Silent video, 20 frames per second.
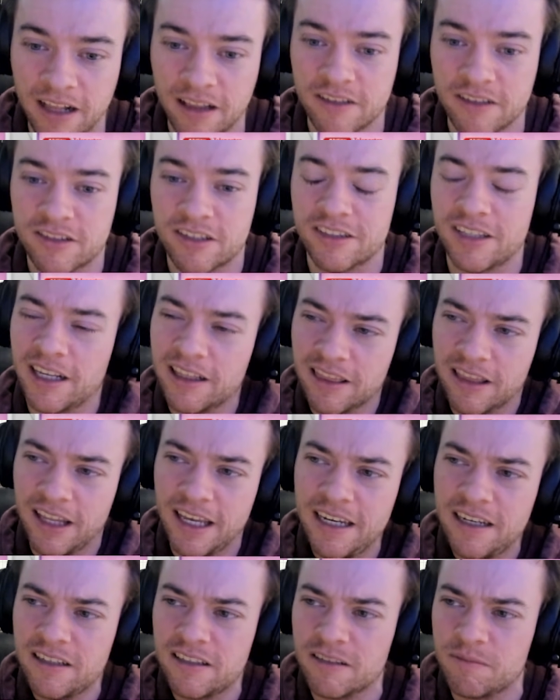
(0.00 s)
list because I
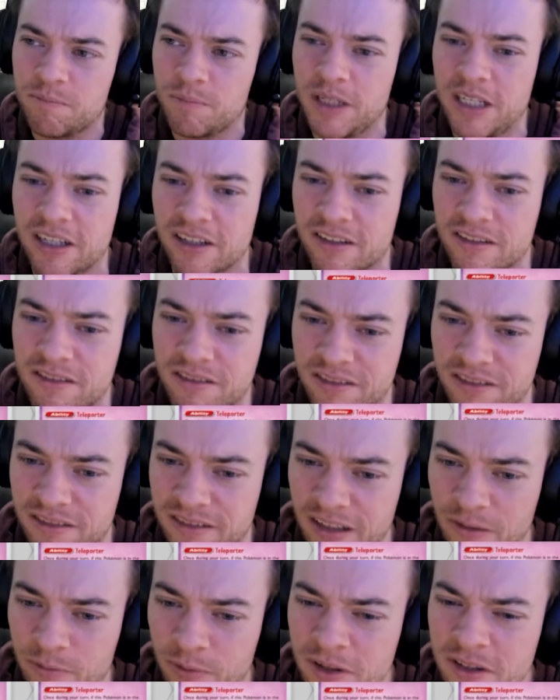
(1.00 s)
liked it because
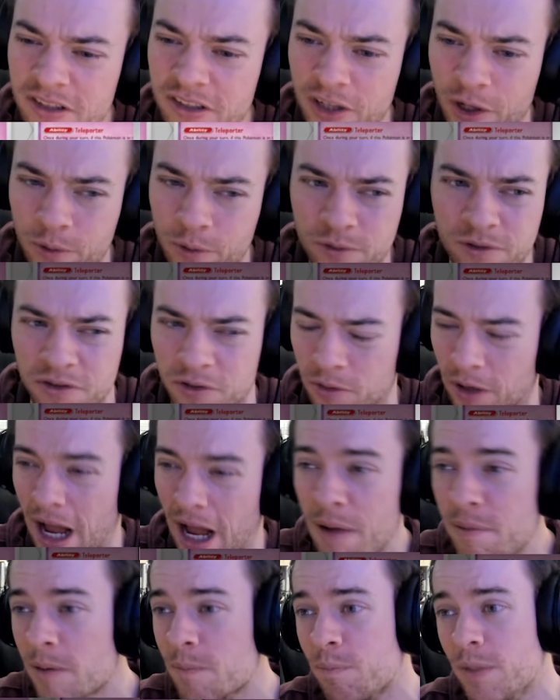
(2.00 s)
it runs Toedscruel.
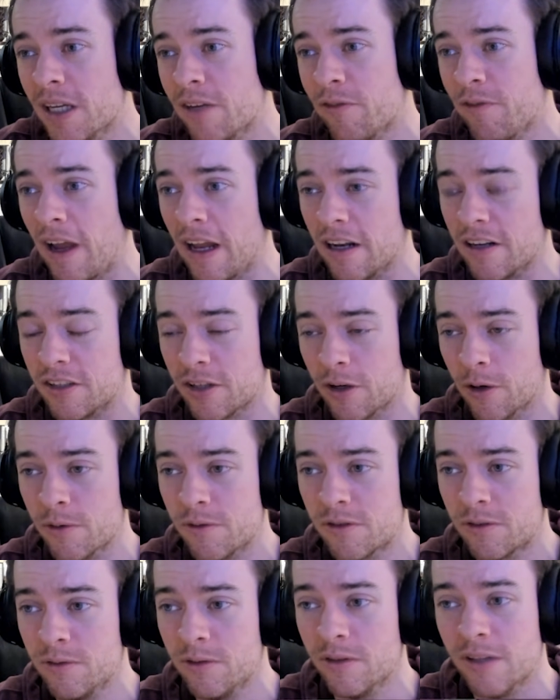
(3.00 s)
I'm a big fan of
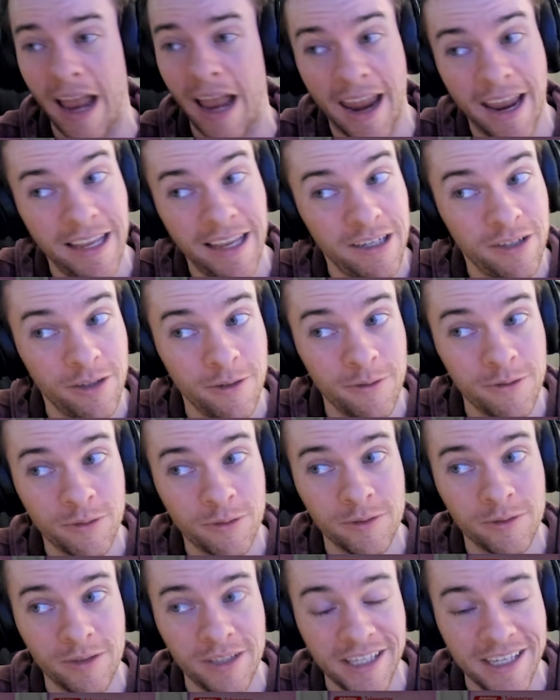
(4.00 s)
Toedscruel and
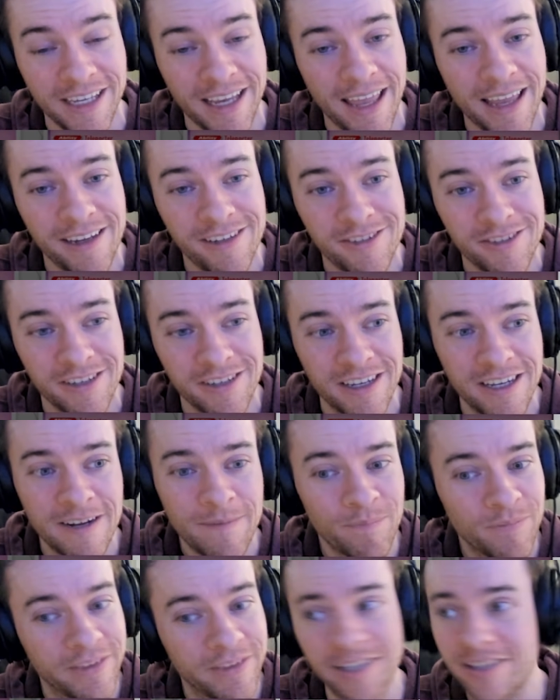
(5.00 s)
Toedscruel EX.
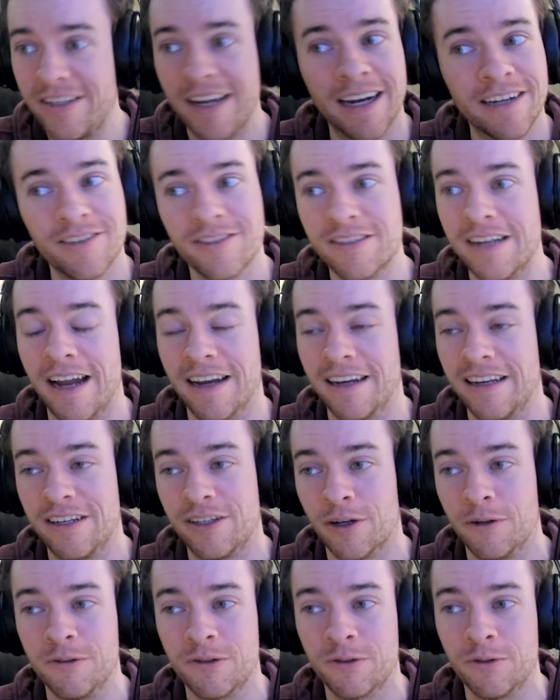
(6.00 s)
This deck does not need
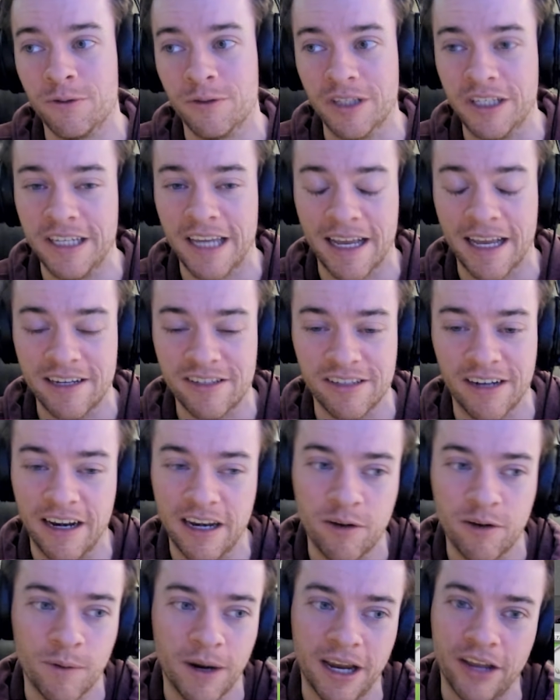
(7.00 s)
Toedscruel EX in any
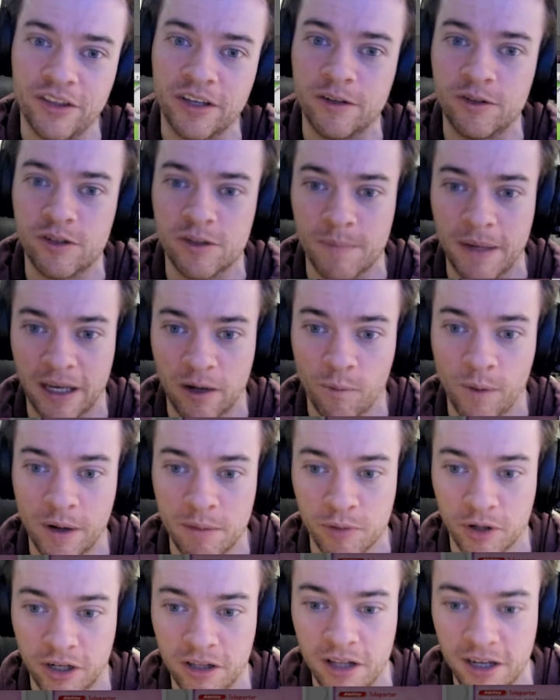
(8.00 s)
way. I think it would just make it way
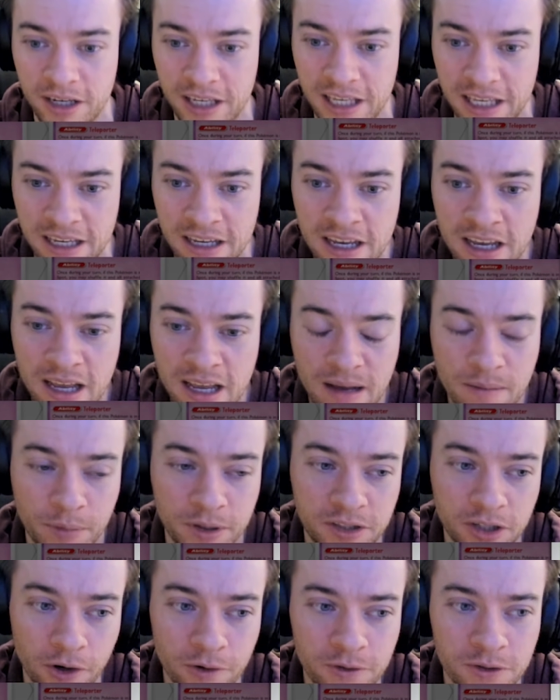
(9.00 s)
more clunky. But
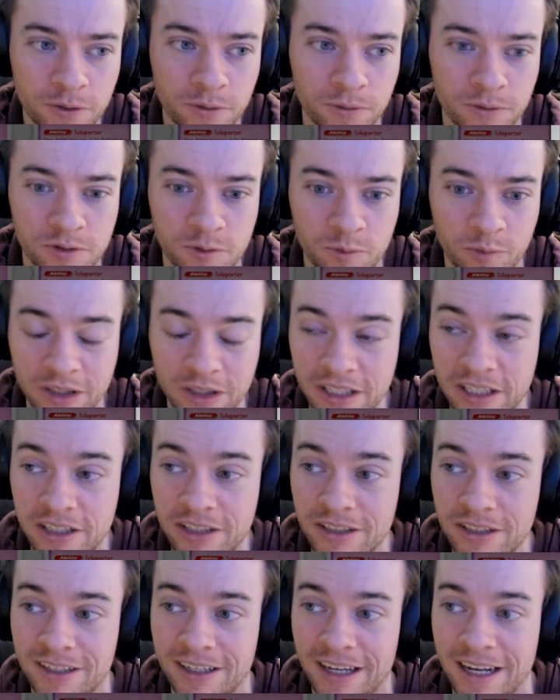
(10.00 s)
Toedscruel is really
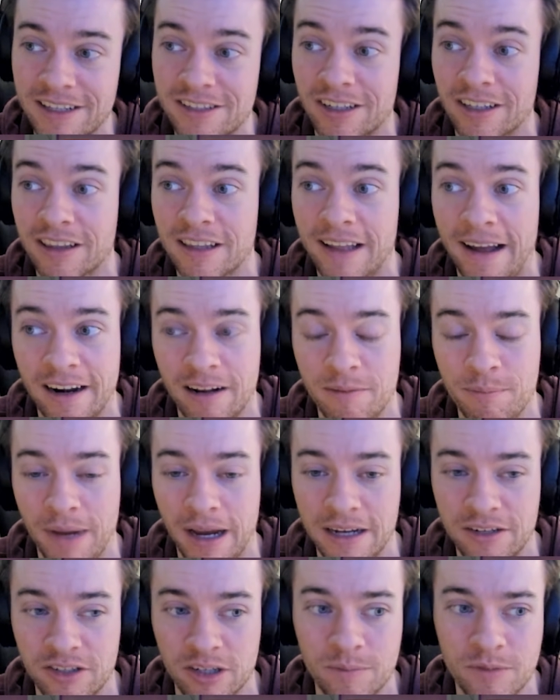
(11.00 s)
good against a lot of
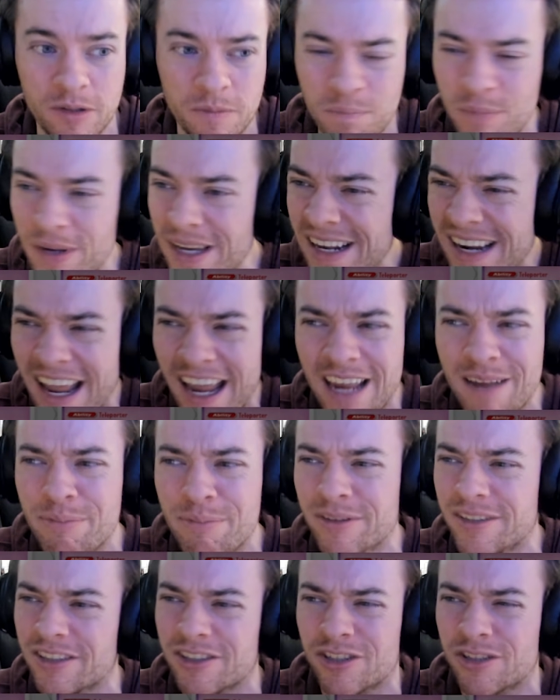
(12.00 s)
matchups. Being able
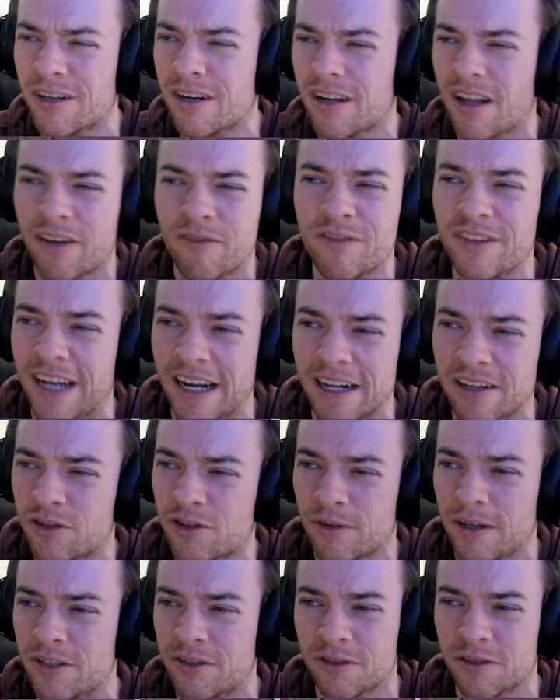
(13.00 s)
to shut off Night
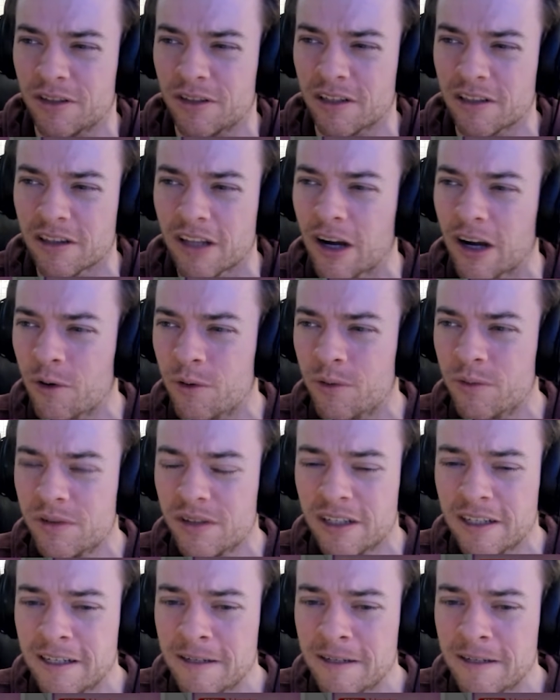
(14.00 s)
Stretcher alone